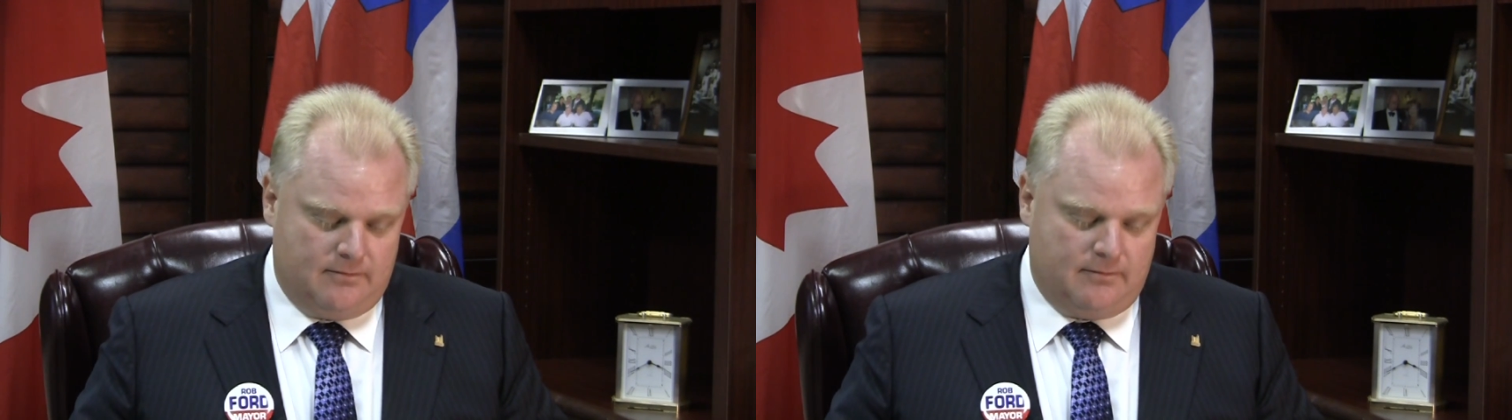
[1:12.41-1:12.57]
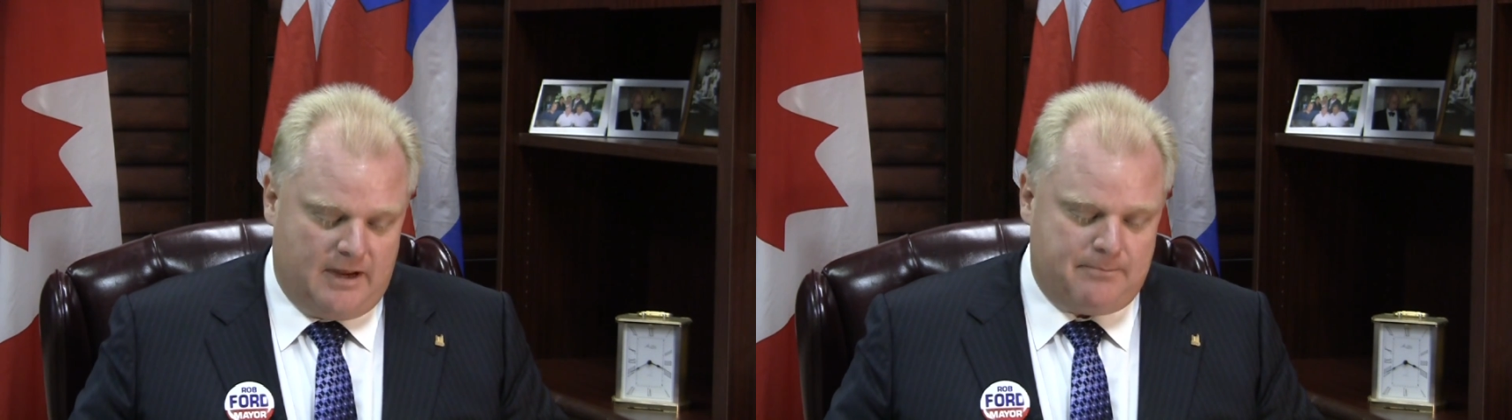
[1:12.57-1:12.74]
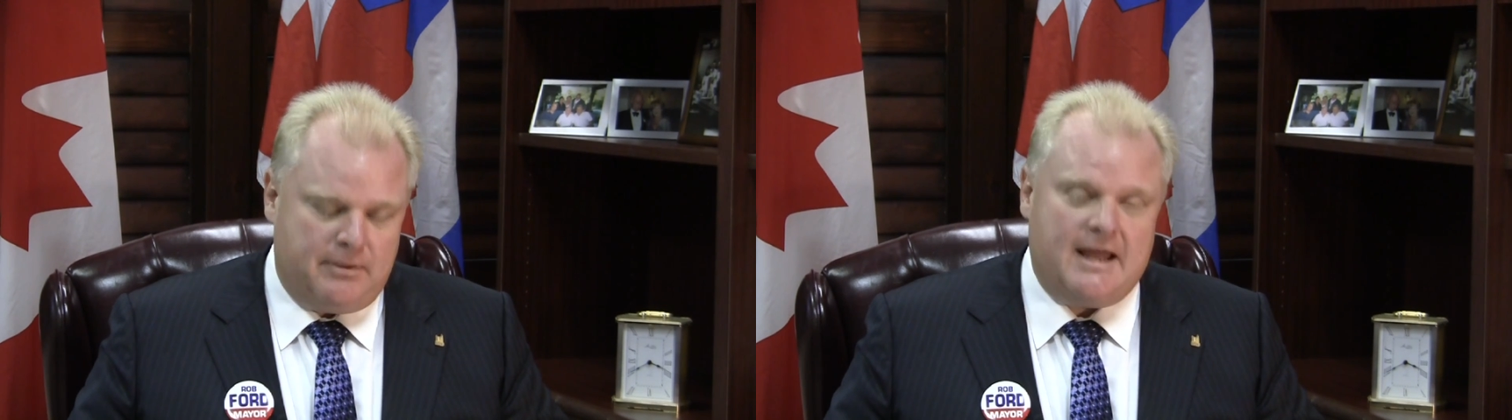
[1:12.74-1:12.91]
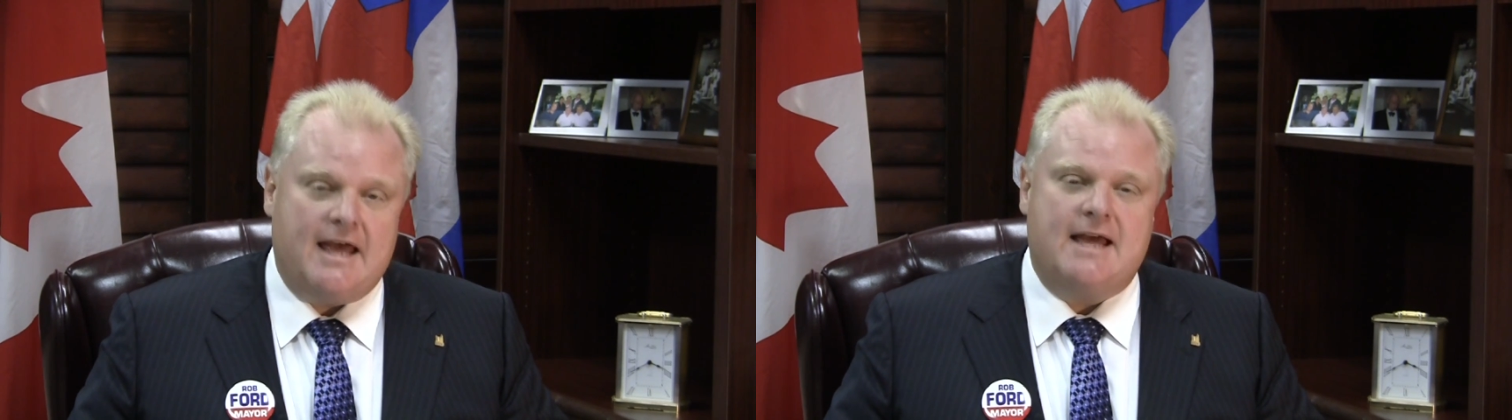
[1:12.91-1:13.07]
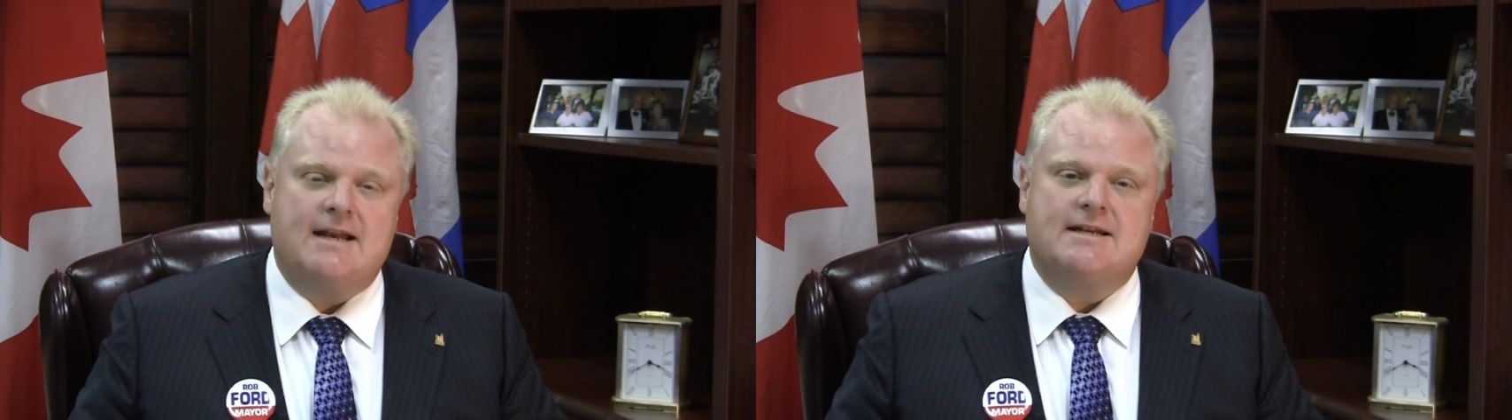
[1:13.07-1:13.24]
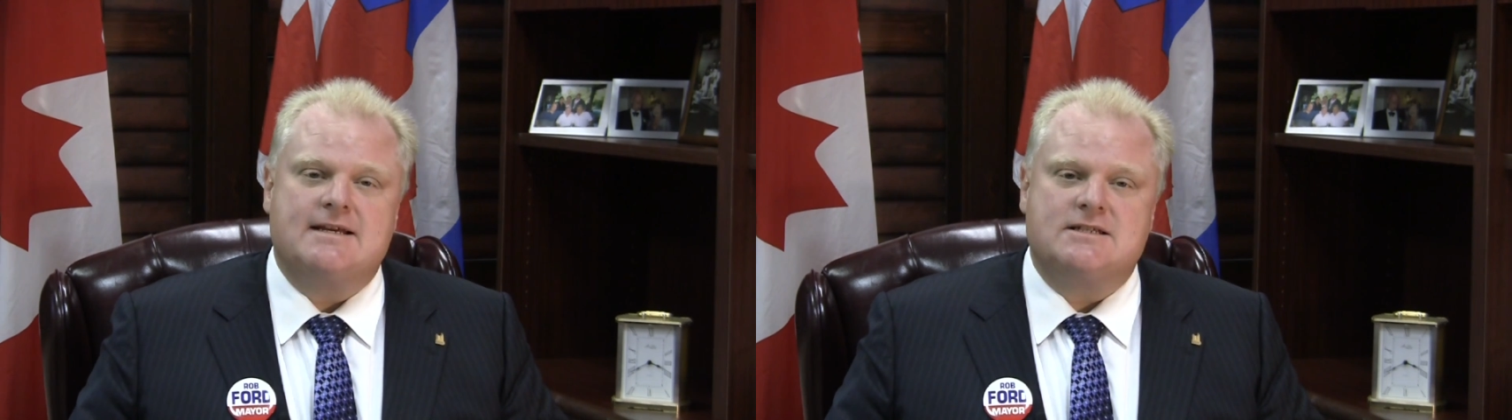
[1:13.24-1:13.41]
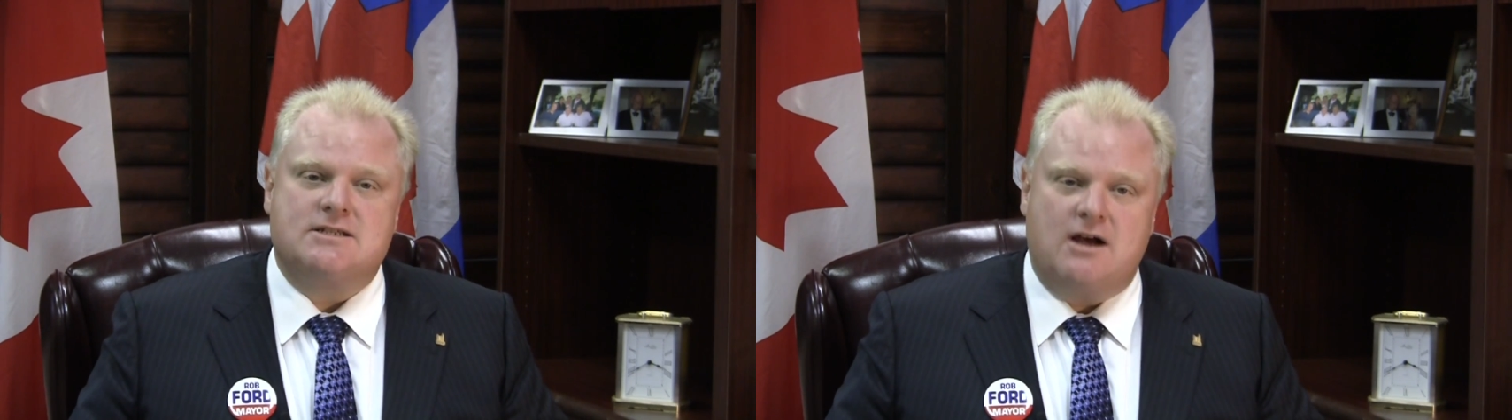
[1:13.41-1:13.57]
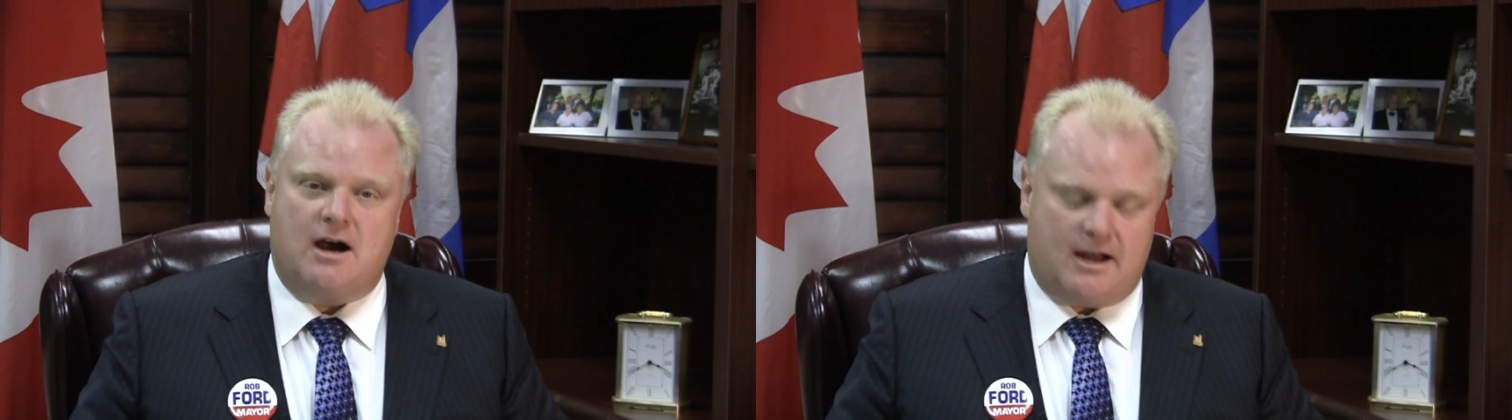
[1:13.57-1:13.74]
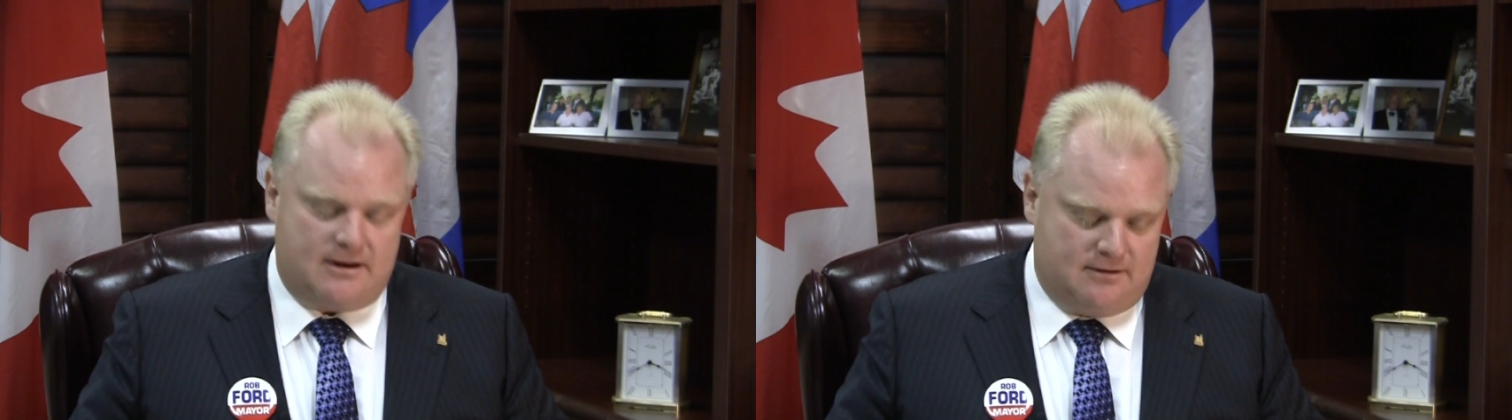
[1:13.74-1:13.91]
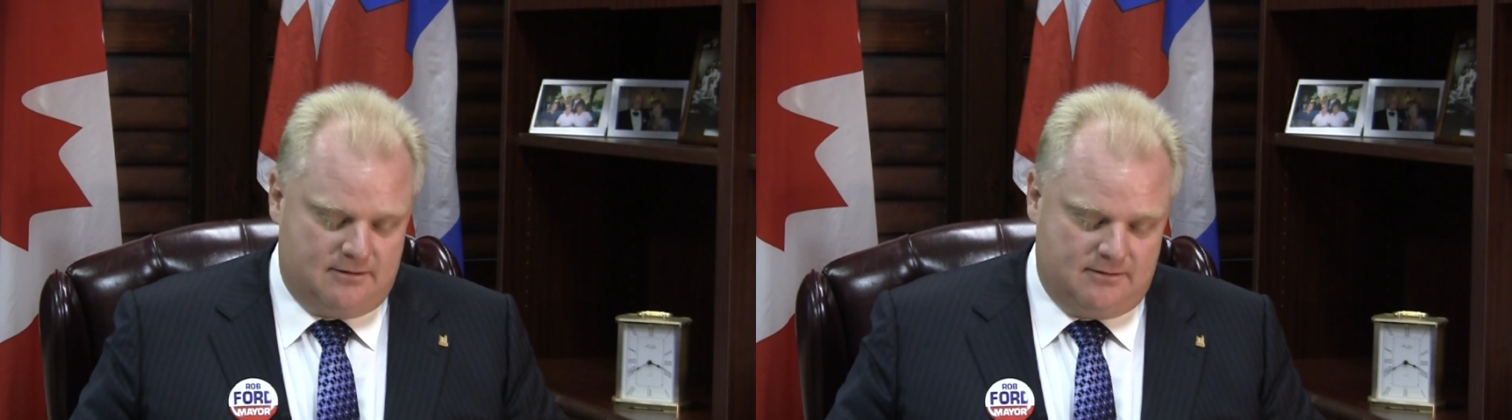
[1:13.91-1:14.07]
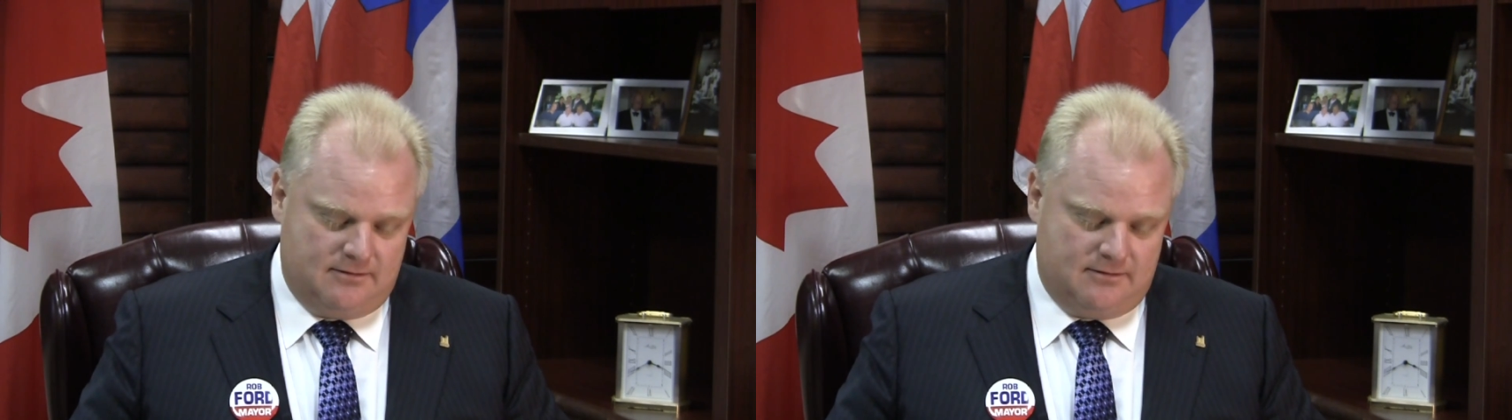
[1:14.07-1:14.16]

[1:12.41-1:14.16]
My plan does not